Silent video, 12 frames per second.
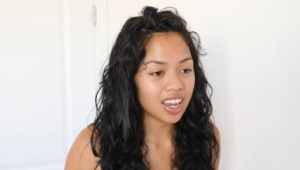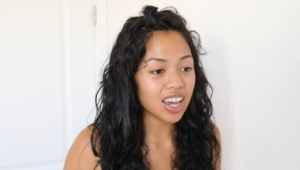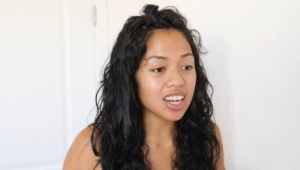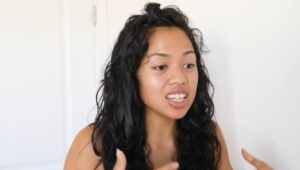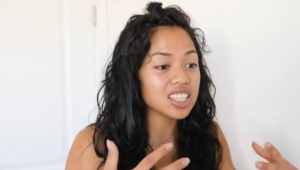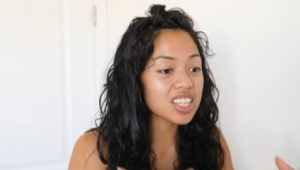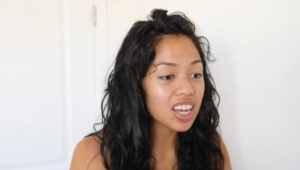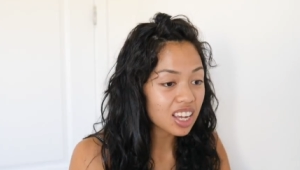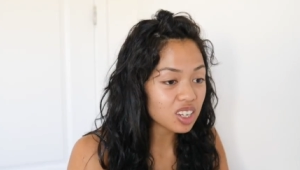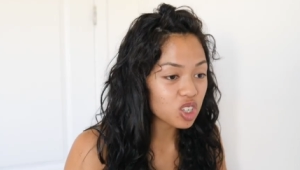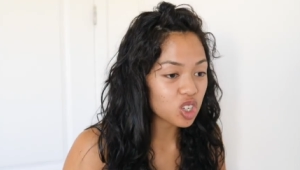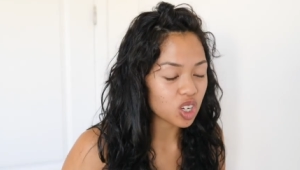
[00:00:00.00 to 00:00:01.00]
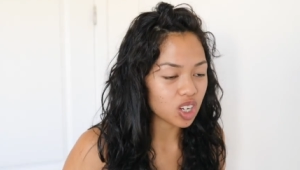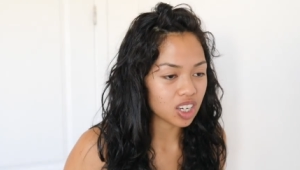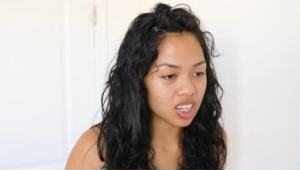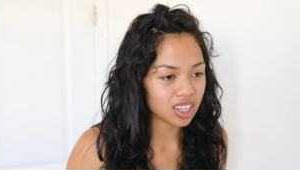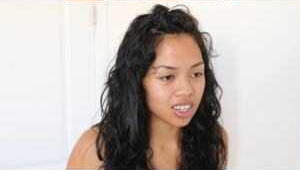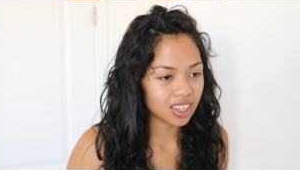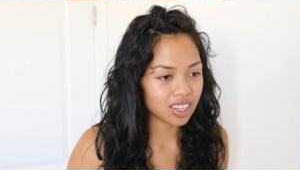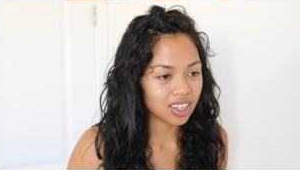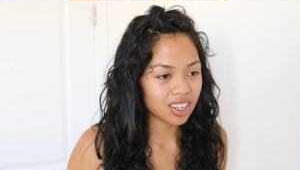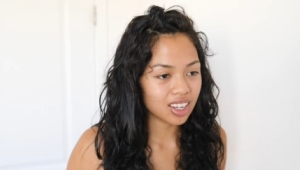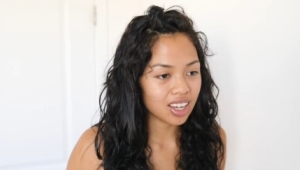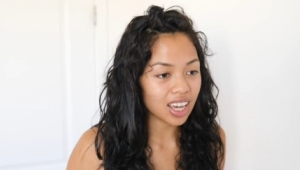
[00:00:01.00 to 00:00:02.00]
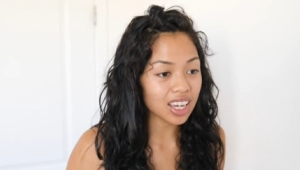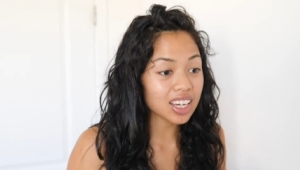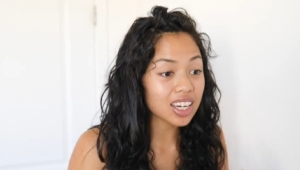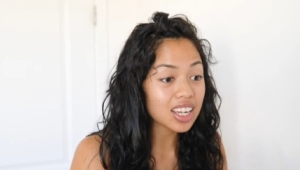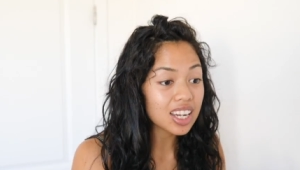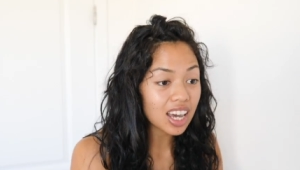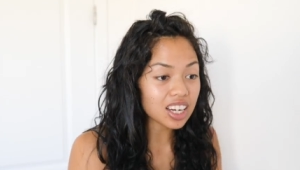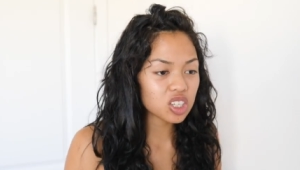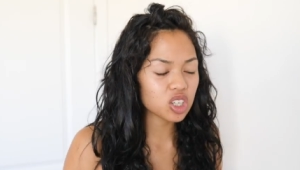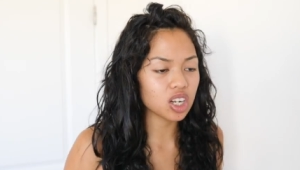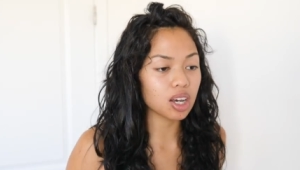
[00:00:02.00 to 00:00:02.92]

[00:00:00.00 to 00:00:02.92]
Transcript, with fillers: and attention and connection.